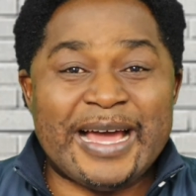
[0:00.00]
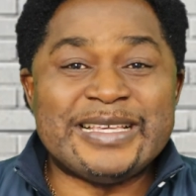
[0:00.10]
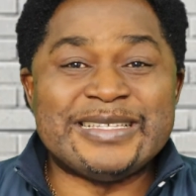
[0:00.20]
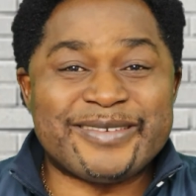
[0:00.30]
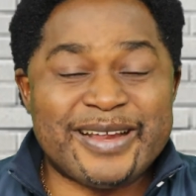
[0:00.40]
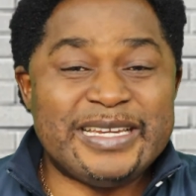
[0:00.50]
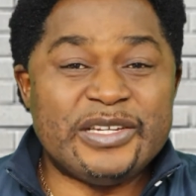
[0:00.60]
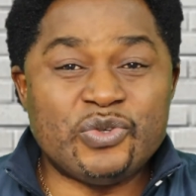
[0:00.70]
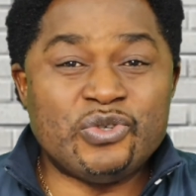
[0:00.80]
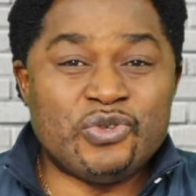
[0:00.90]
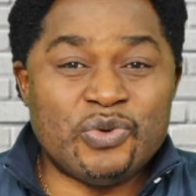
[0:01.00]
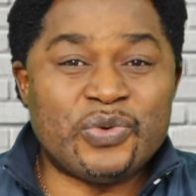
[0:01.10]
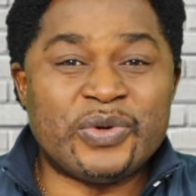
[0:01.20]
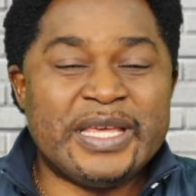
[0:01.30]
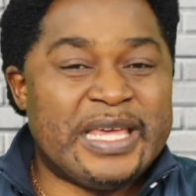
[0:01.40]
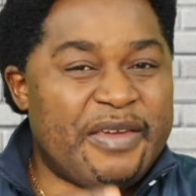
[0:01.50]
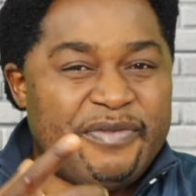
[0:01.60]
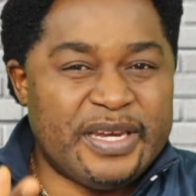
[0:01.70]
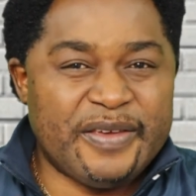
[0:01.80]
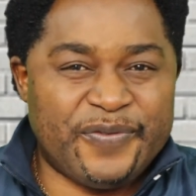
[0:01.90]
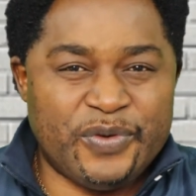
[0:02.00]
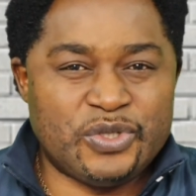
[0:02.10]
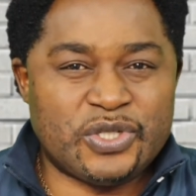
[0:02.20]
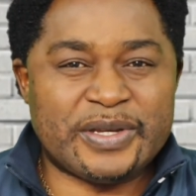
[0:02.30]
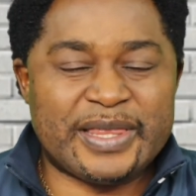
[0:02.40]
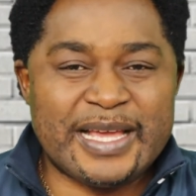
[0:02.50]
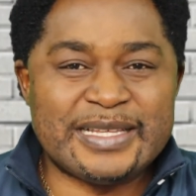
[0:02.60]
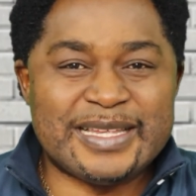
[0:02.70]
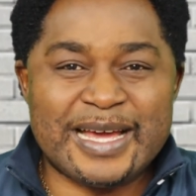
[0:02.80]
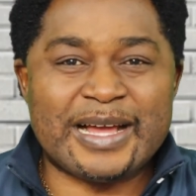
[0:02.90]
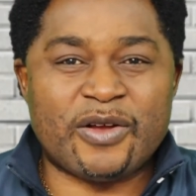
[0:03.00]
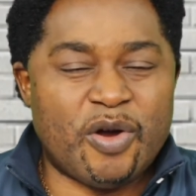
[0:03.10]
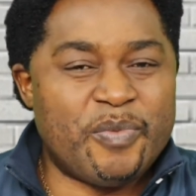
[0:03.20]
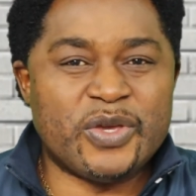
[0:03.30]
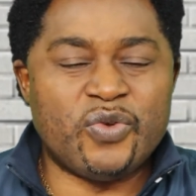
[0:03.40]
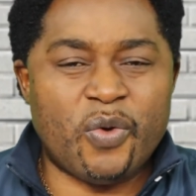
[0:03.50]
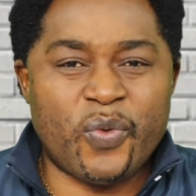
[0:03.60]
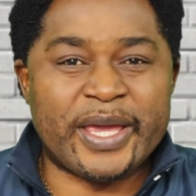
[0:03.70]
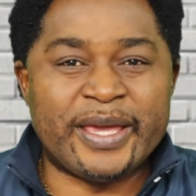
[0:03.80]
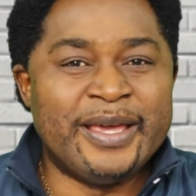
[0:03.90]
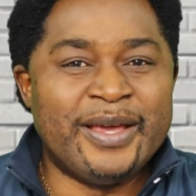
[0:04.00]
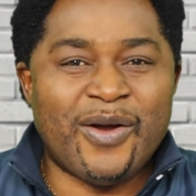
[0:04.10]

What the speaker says: And He's ready to do even the future things that are coming your way.